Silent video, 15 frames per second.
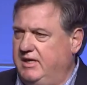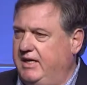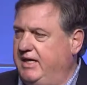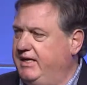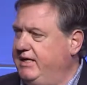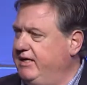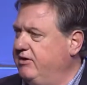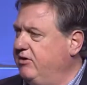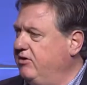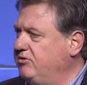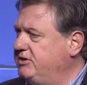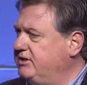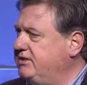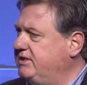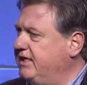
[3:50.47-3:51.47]
And here, don't
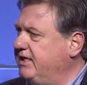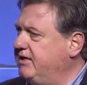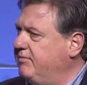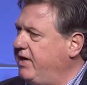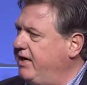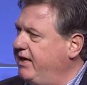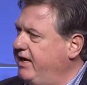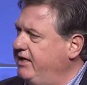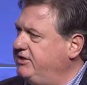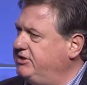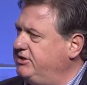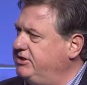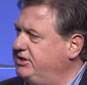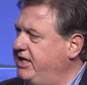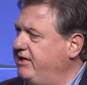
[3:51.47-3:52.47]
just think about age
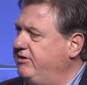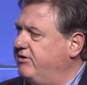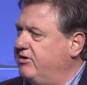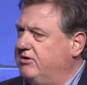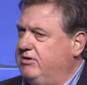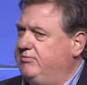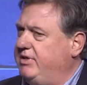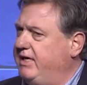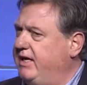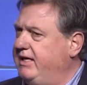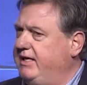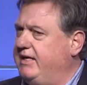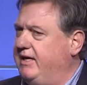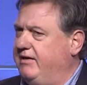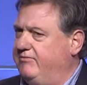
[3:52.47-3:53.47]
and gender. It could be any
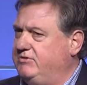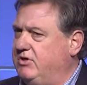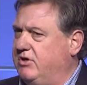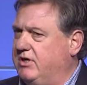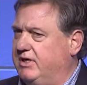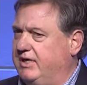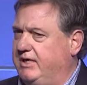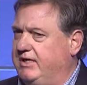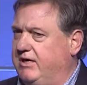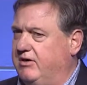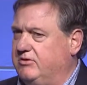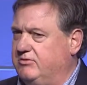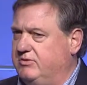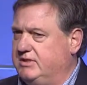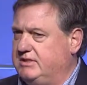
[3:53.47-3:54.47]
kind of targeting
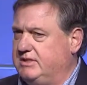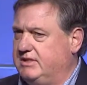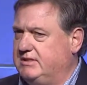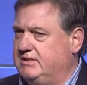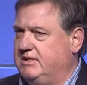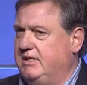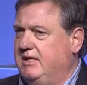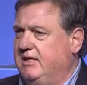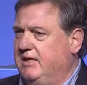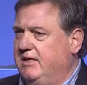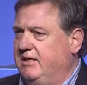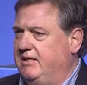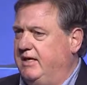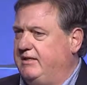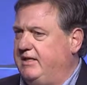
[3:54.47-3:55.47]
characteristics
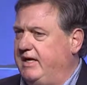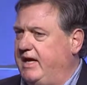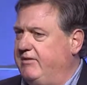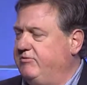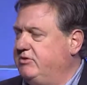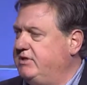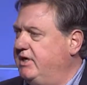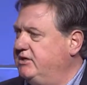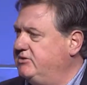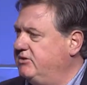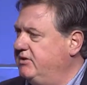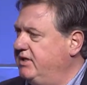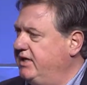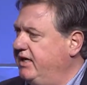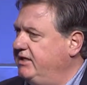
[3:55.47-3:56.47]
that the advertiser or
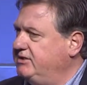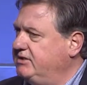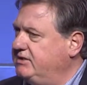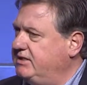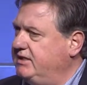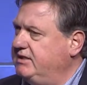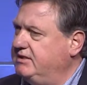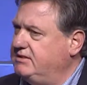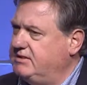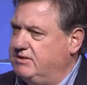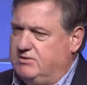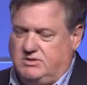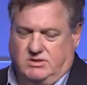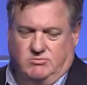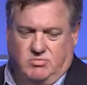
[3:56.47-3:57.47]
the agency
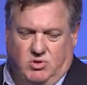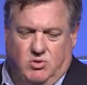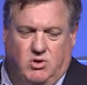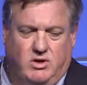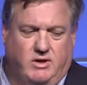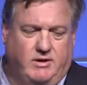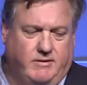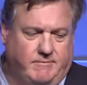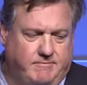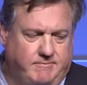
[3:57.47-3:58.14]
considers important.